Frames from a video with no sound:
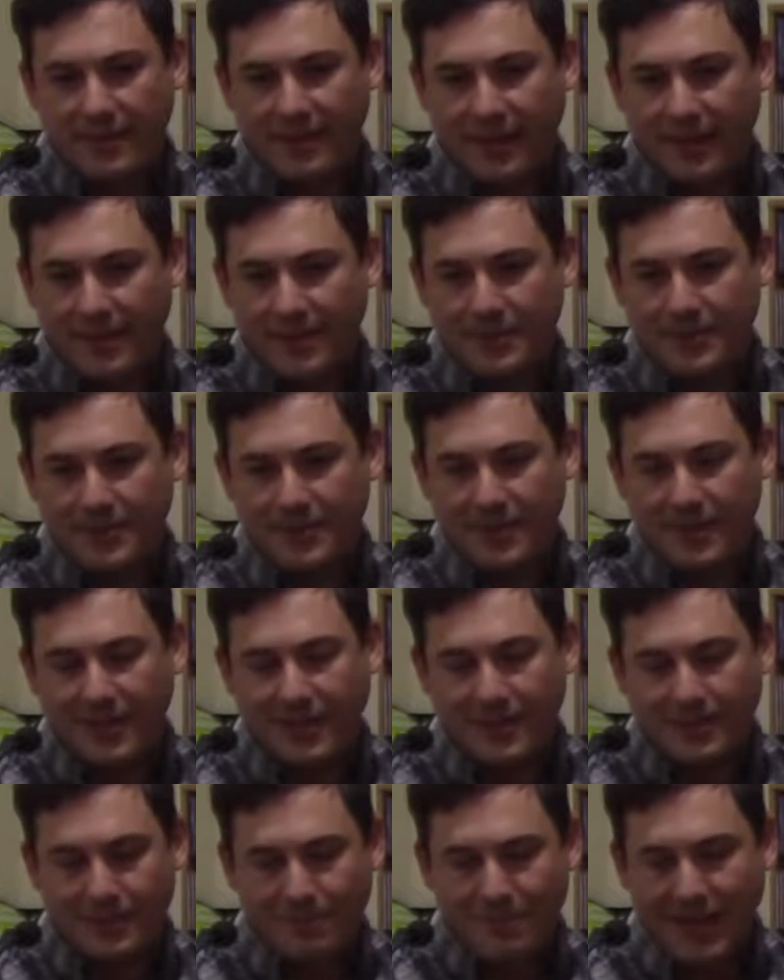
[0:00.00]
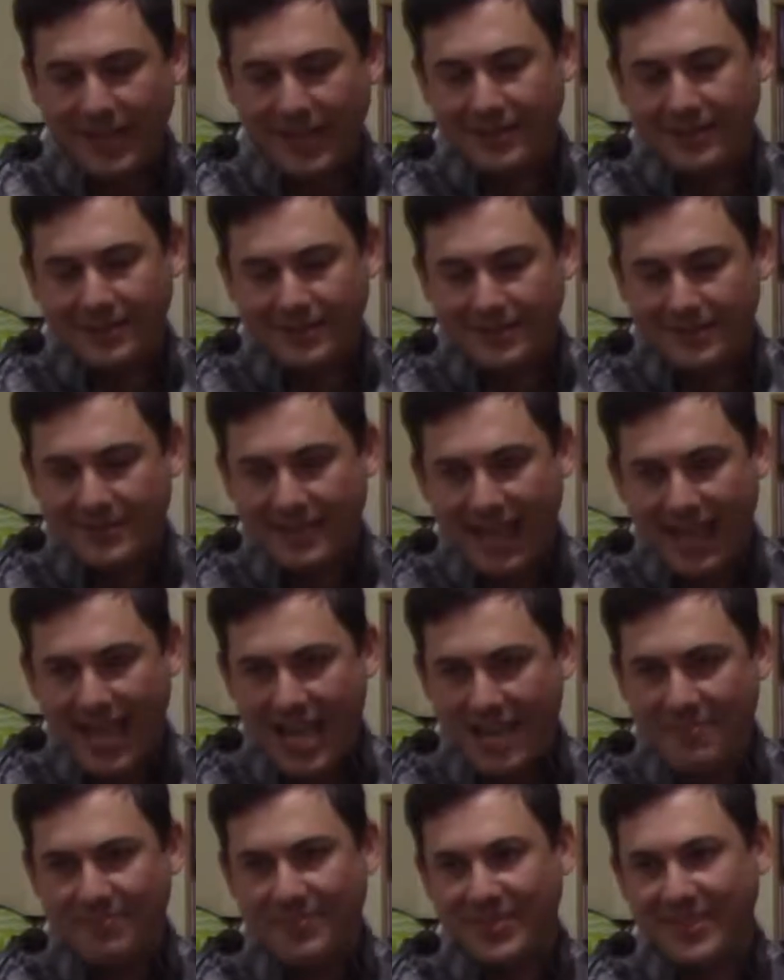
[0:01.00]
Reminders
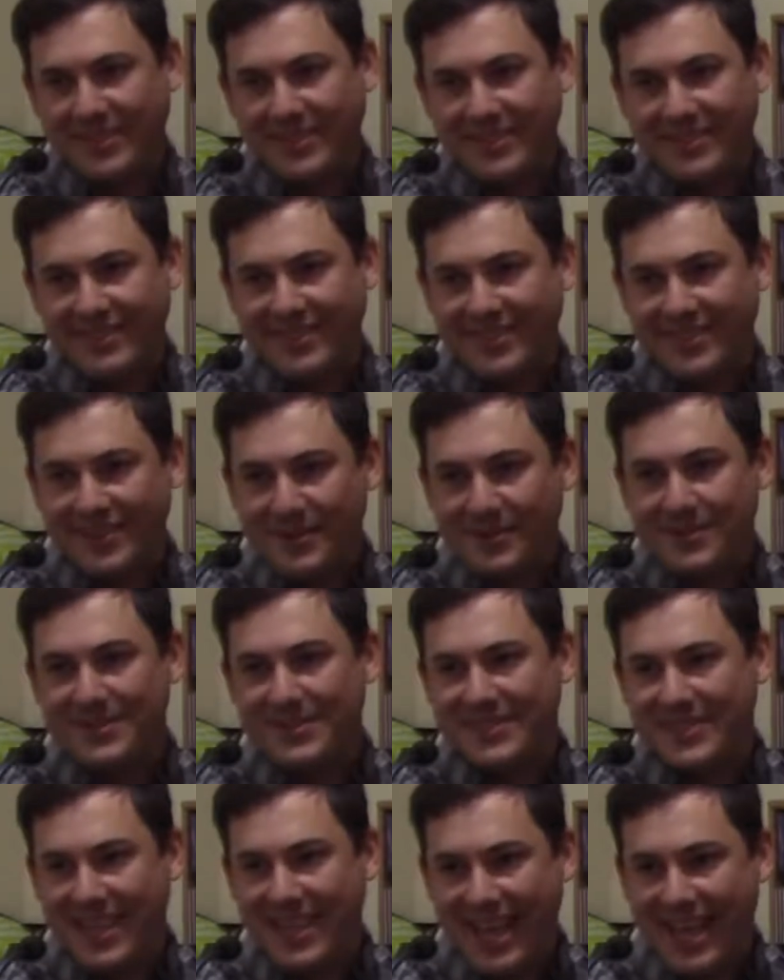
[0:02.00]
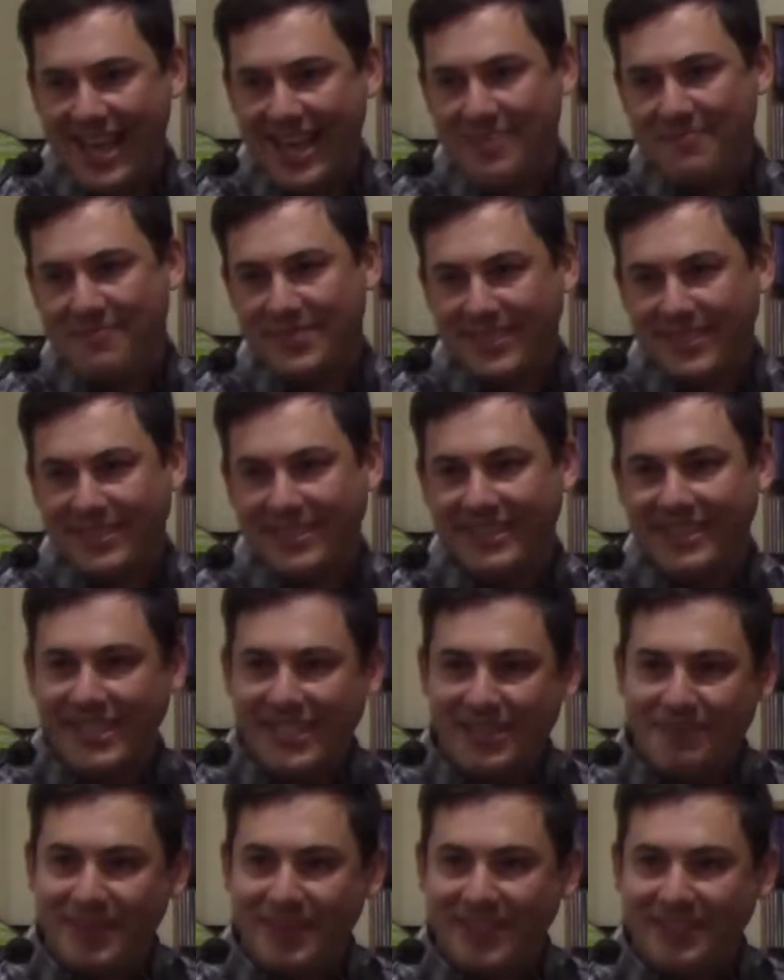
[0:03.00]
app and the Notes app and
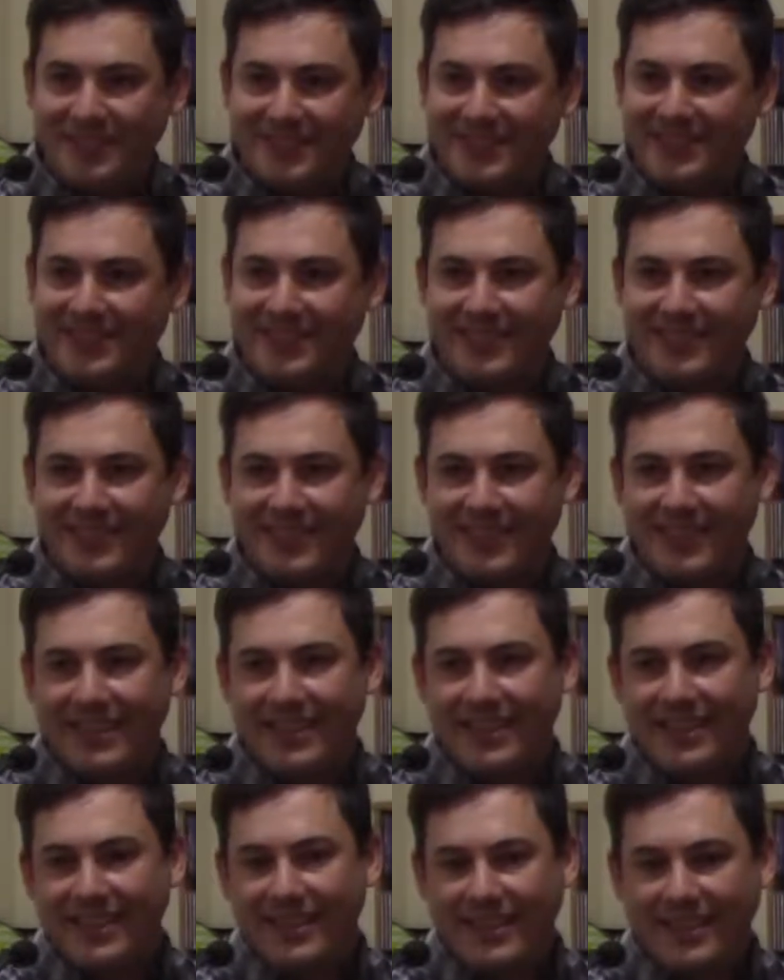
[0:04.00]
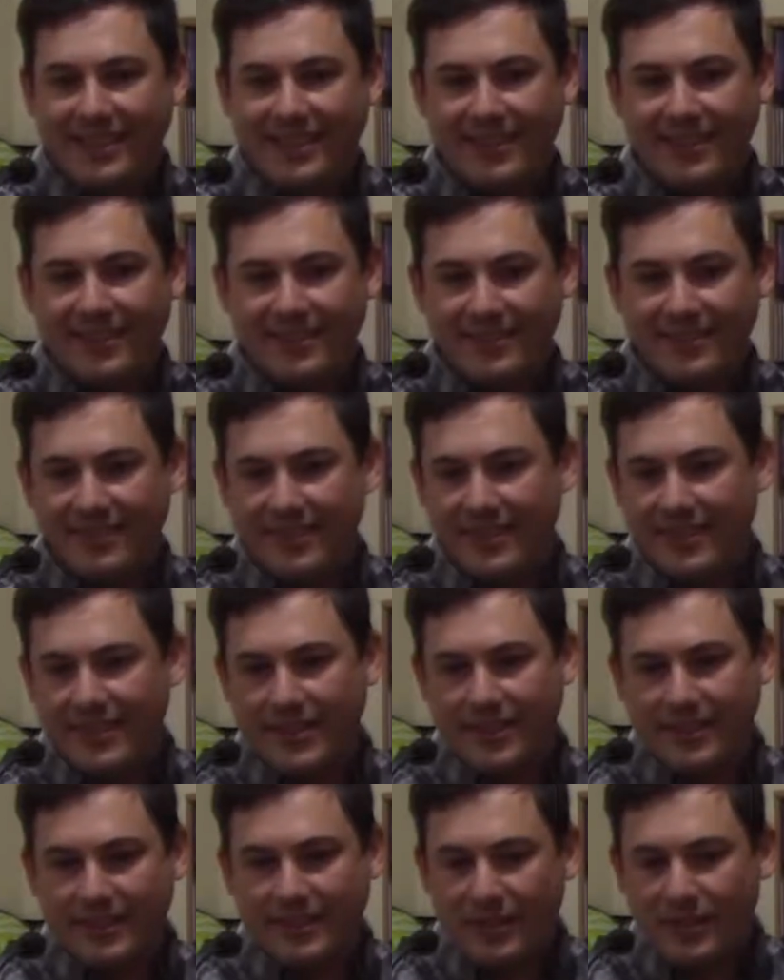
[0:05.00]
emails, and I
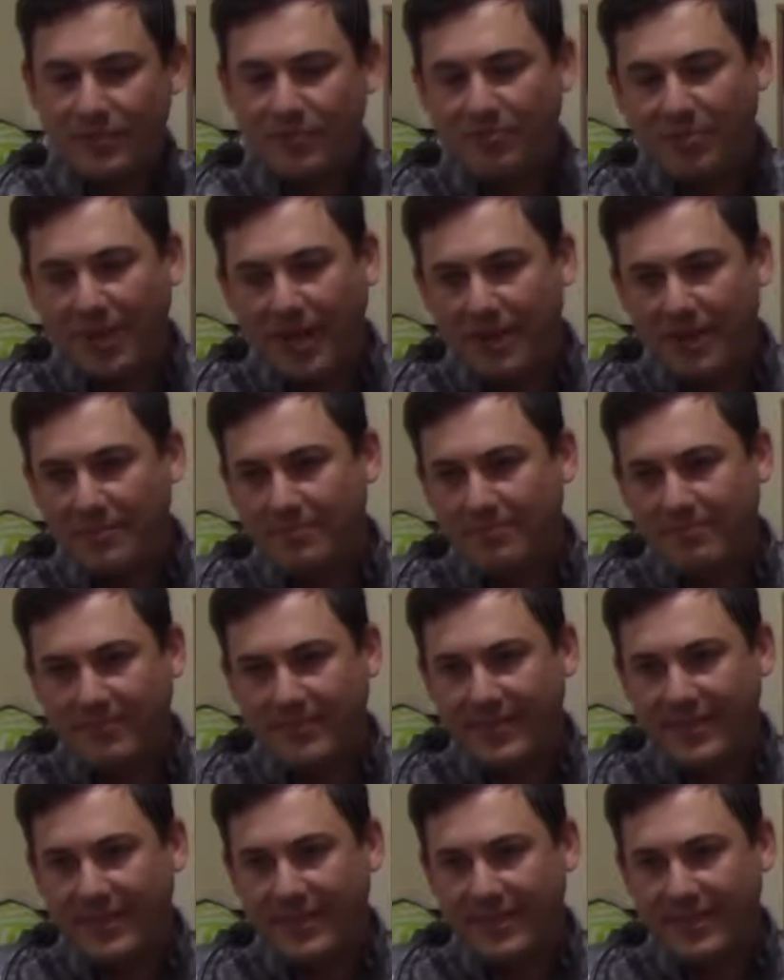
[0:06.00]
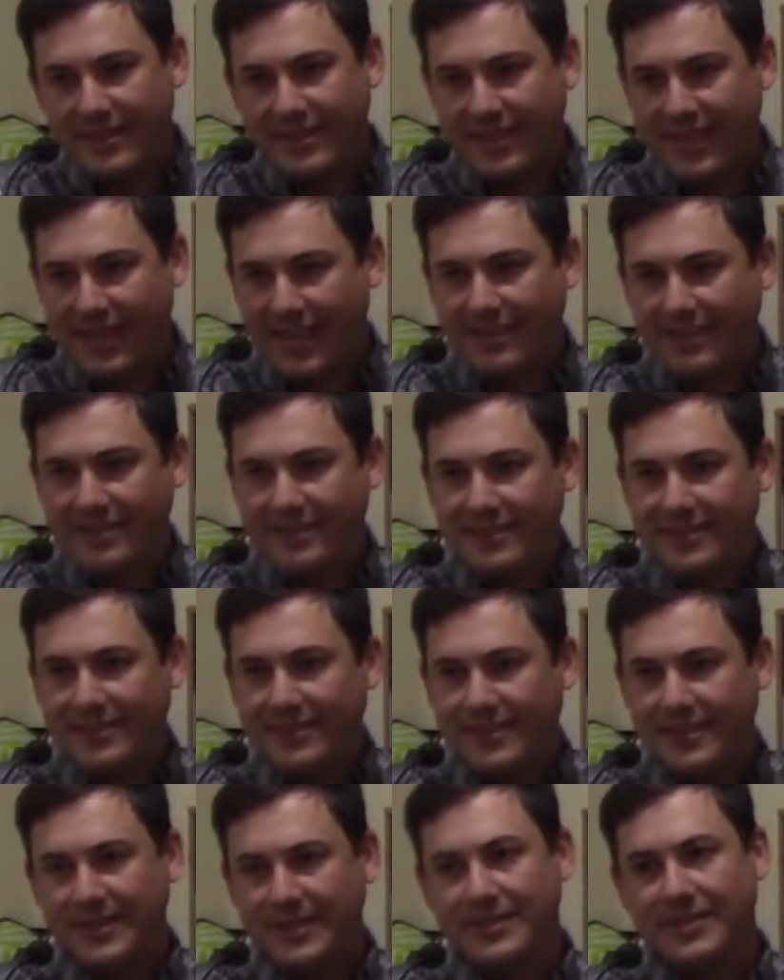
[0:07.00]
live by the
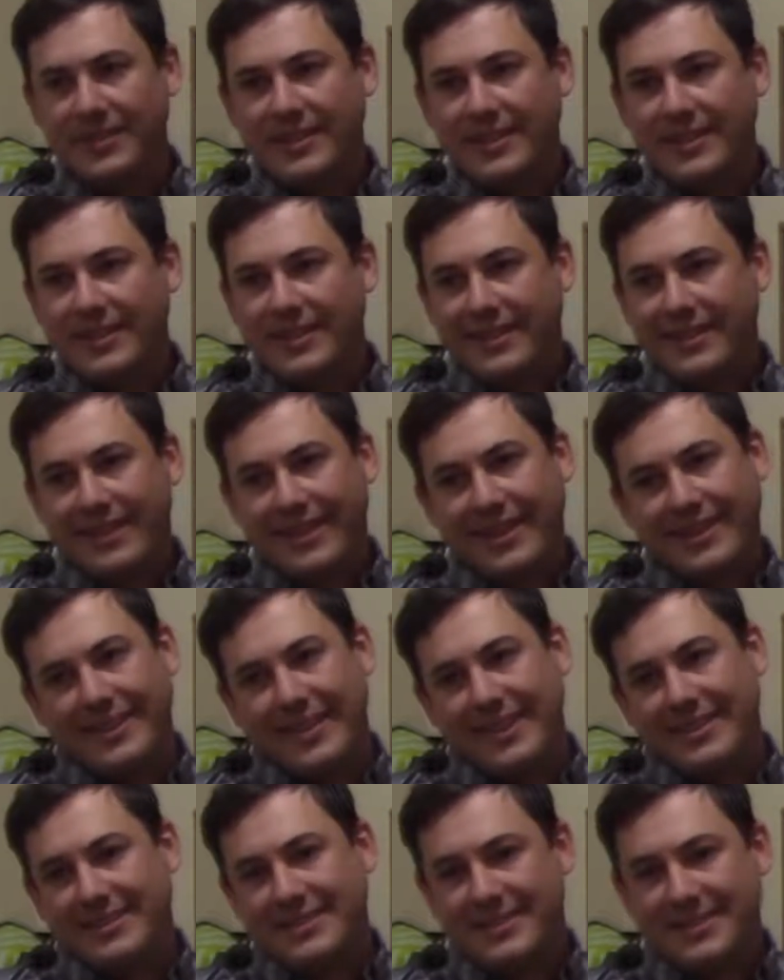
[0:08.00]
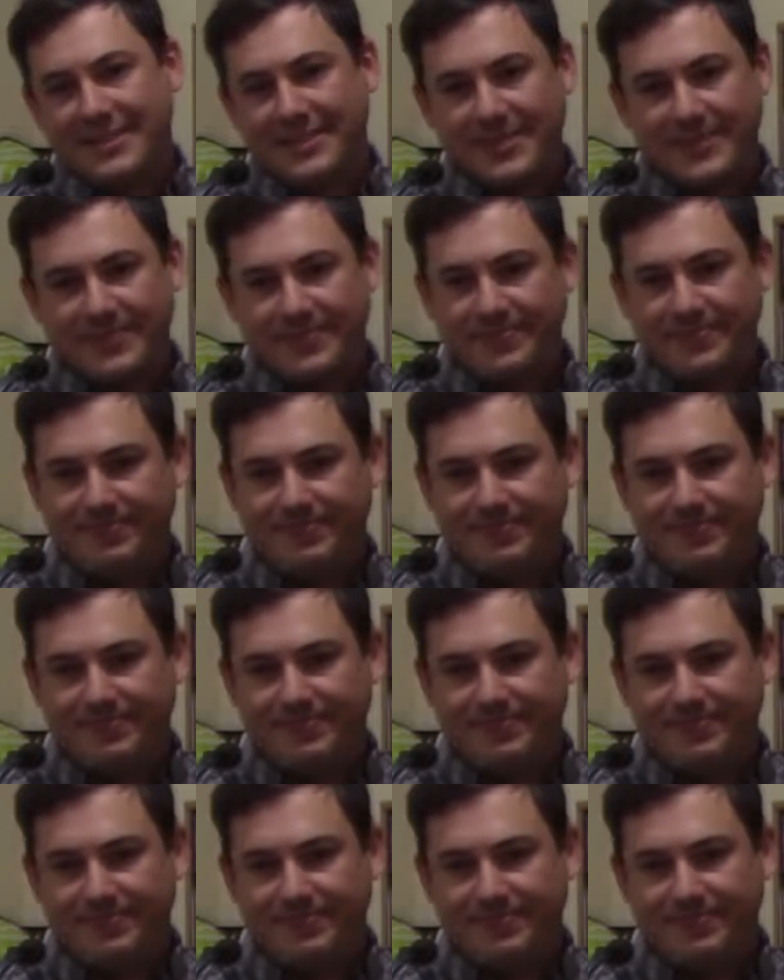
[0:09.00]
calendar, and that's